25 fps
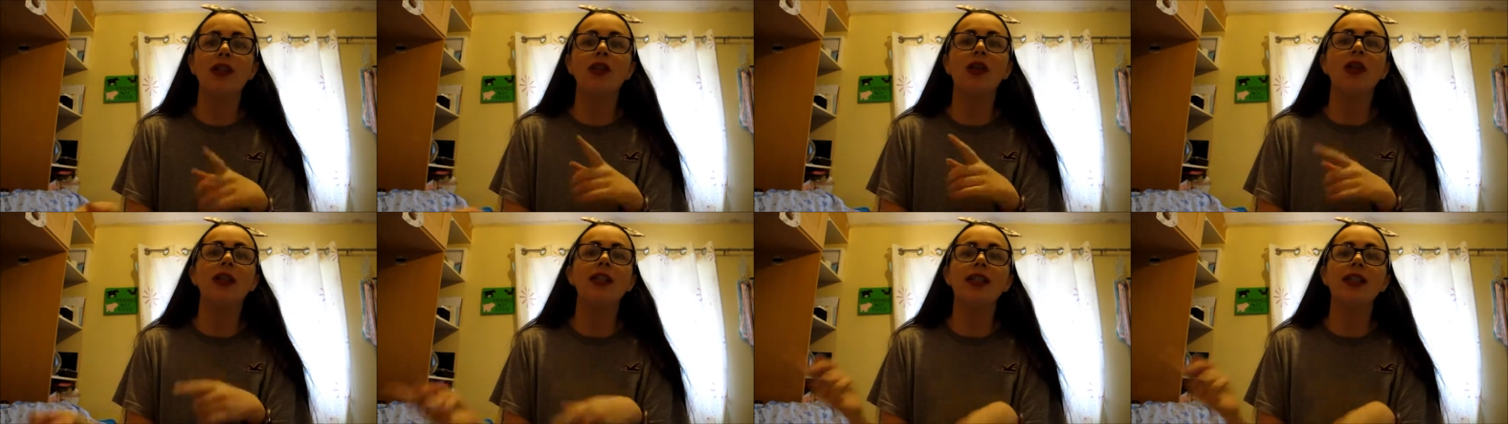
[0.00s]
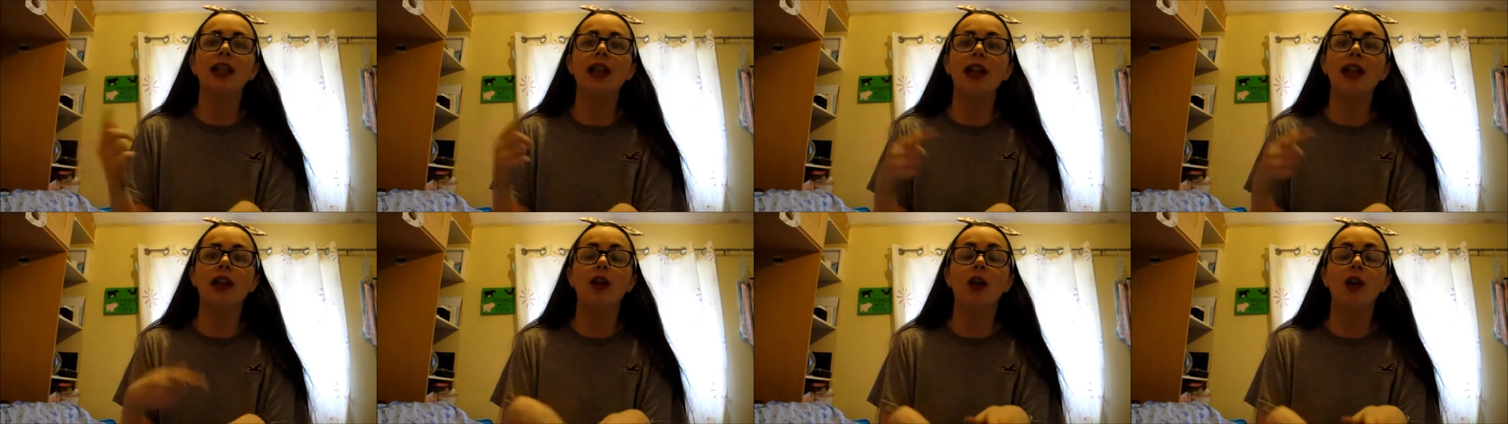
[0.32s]
nice
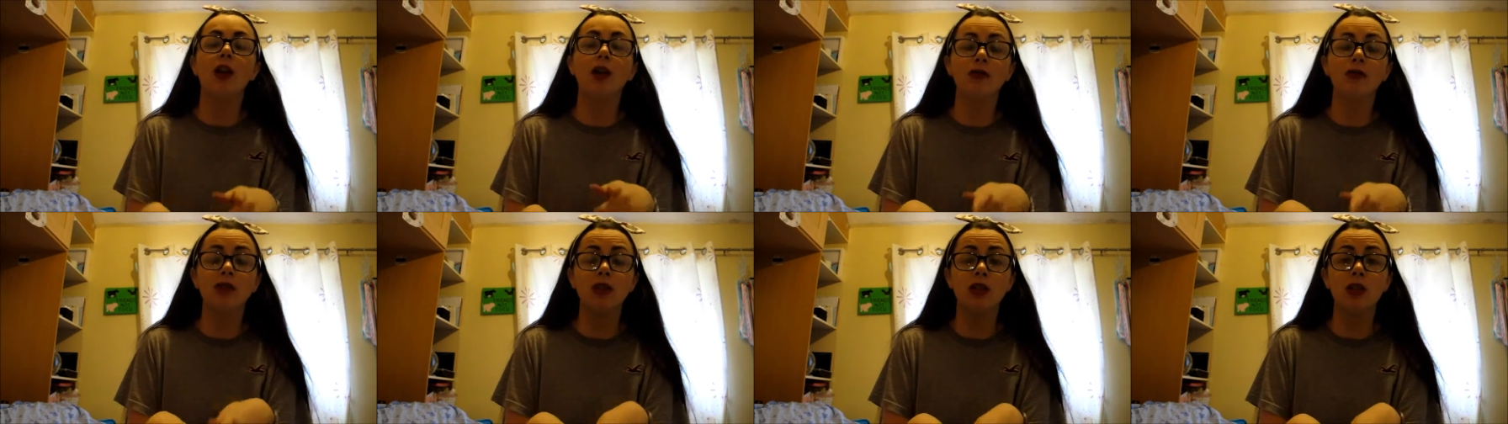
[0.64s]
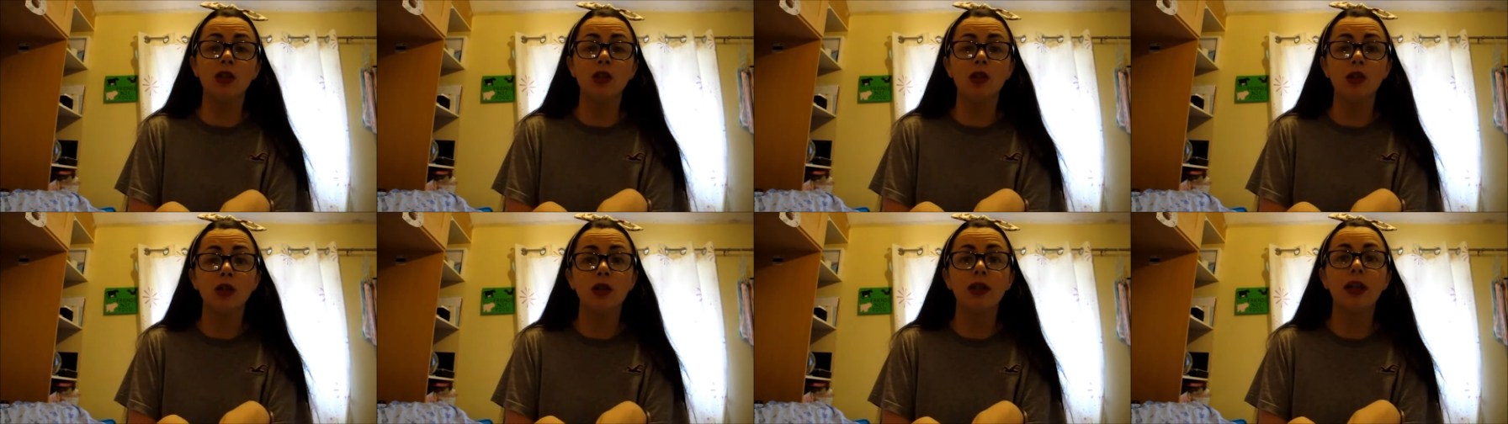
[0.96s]
and held off till
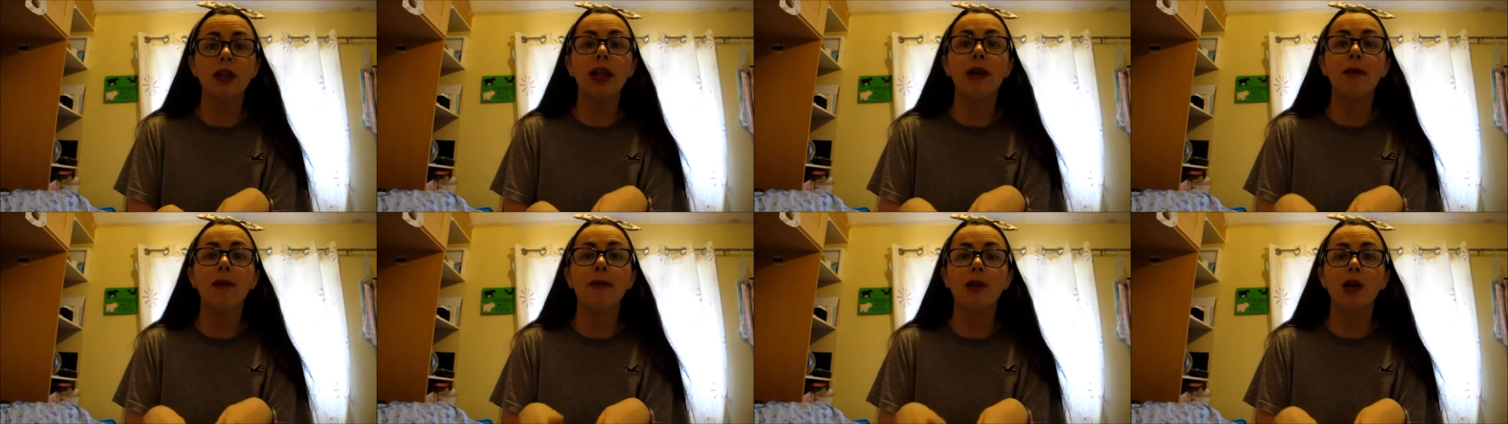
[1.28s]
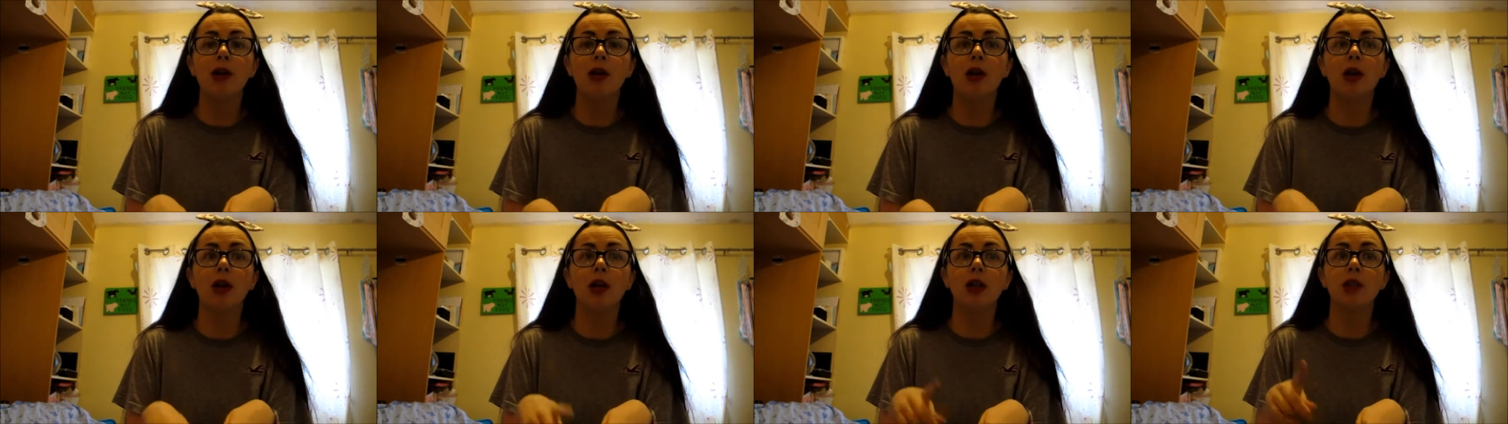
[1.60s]
Sunday
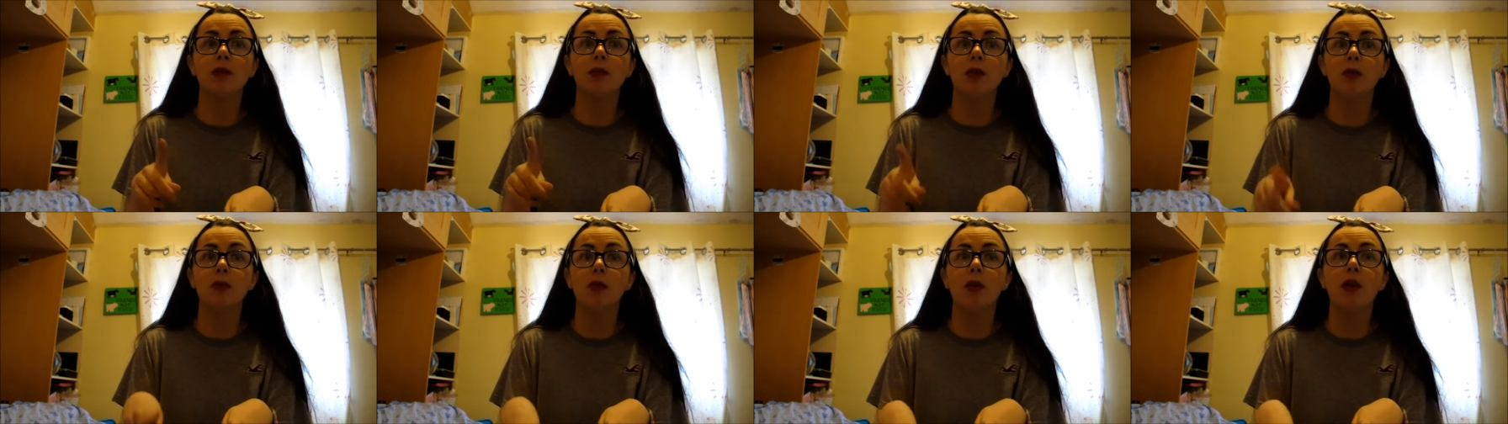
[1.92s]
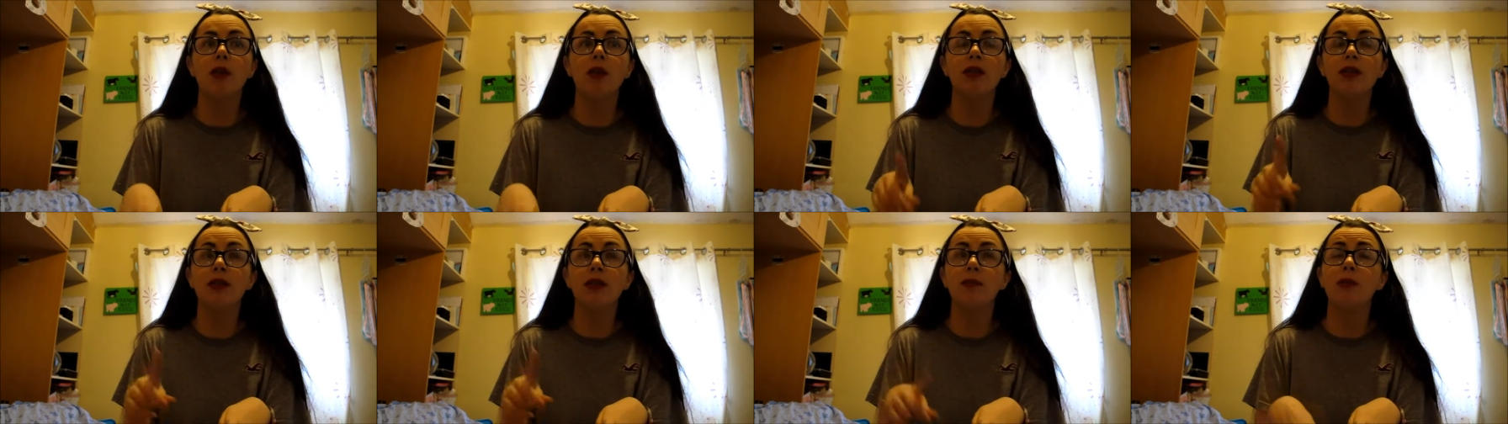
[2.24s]
because my
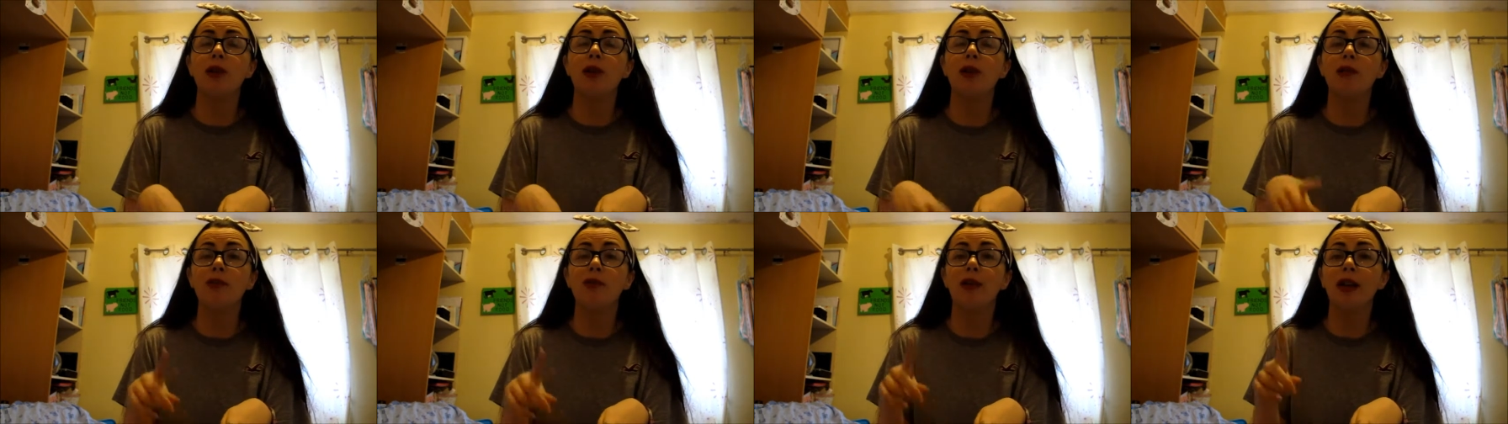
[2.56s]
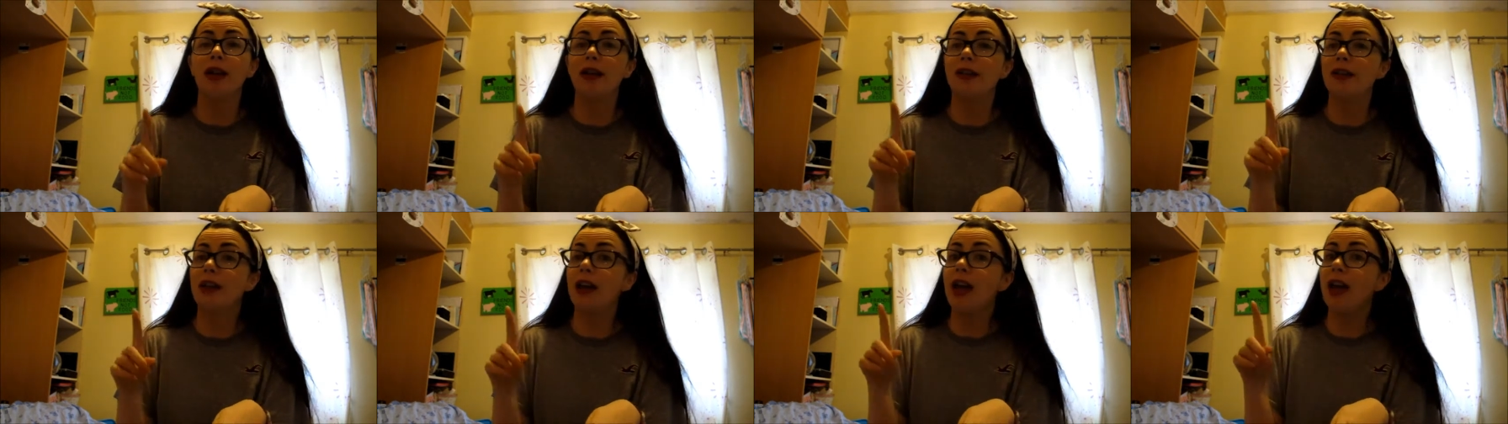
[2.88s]
boss's
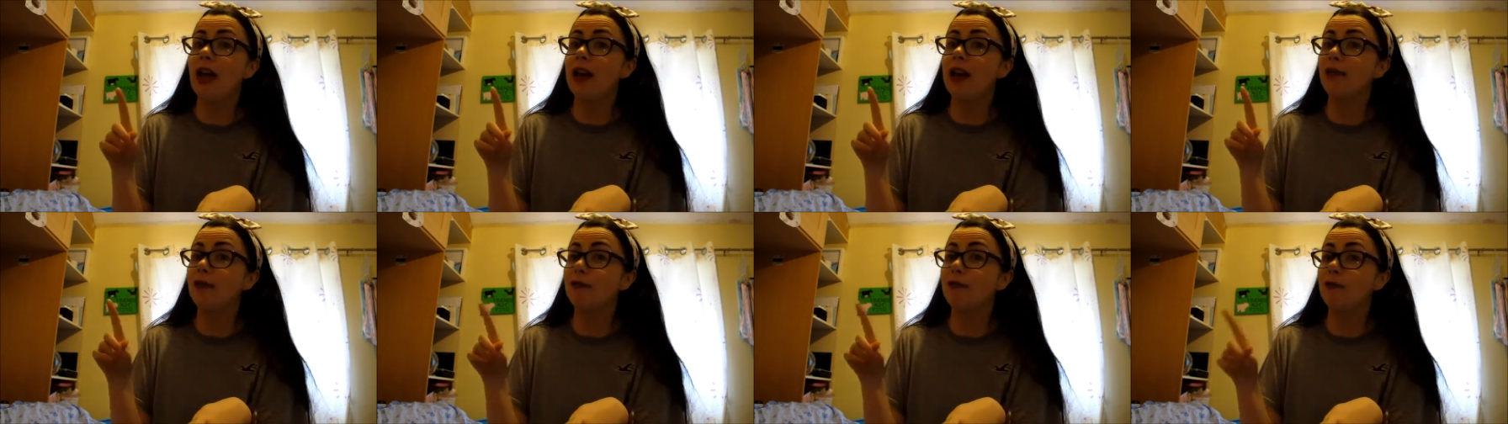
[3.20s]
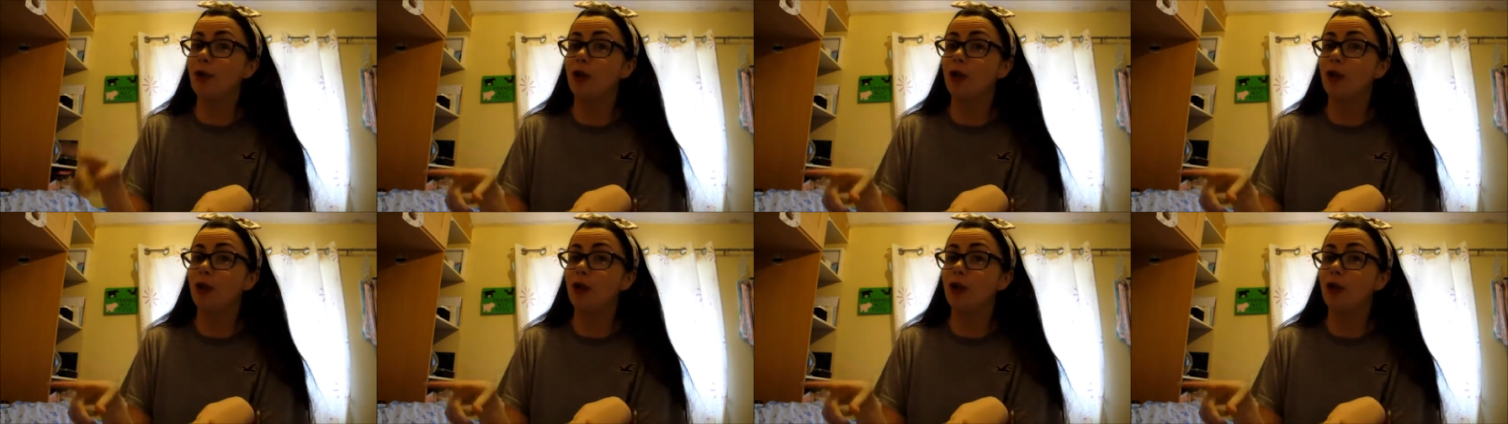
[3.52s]
boyfriend had a